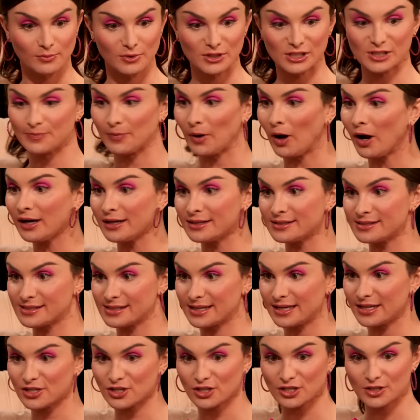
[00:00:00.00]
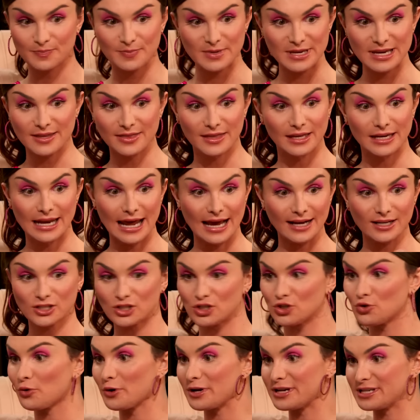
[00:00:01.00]
response can just be in the next
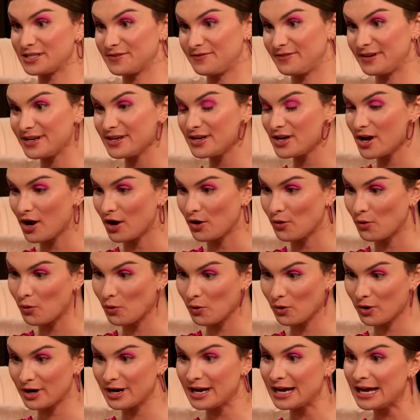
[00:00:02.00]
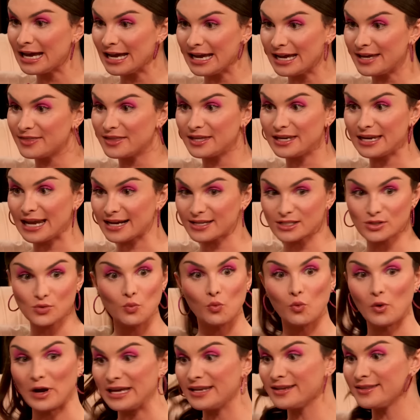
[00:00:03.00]
joyous video or in the next
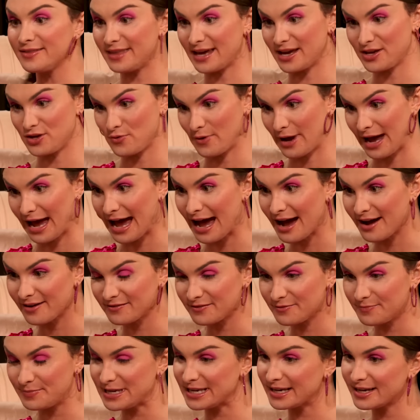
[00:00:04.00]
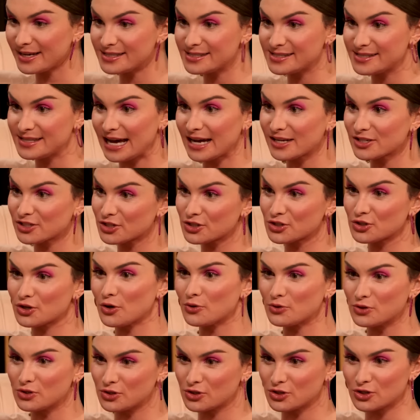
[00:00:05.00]
win that you have, because that just
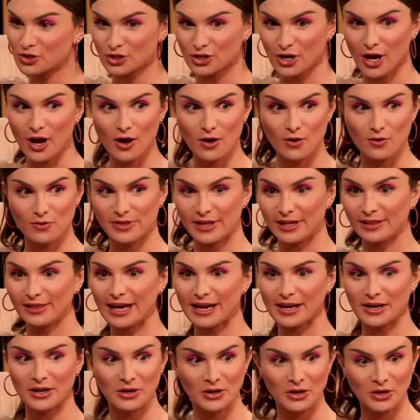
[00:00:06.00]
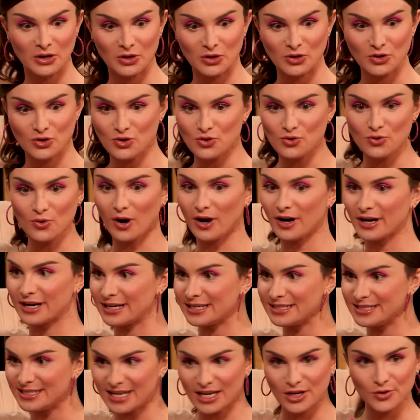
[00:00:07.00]
goes to show that like you are
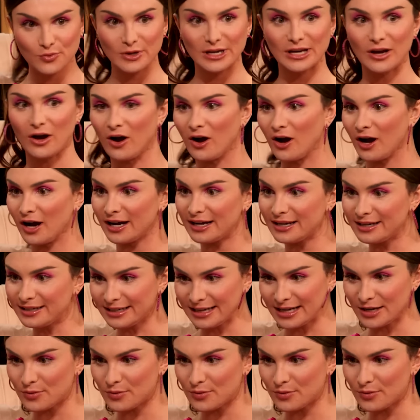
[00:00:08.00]
continuing on,